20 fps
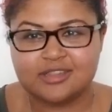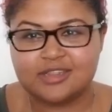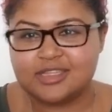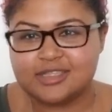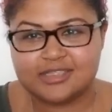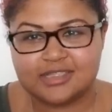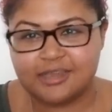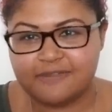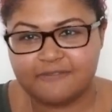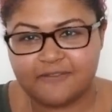
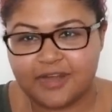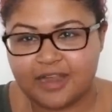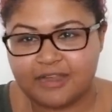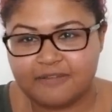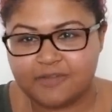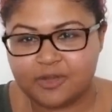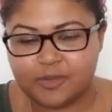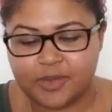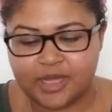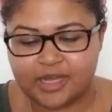This ain't for
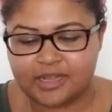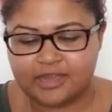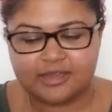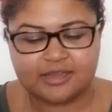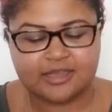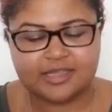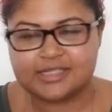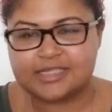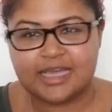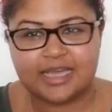everybody
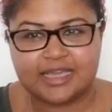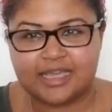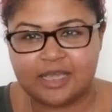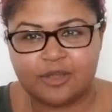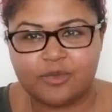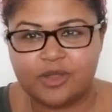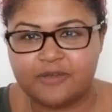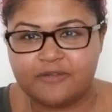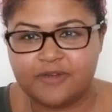because I can't read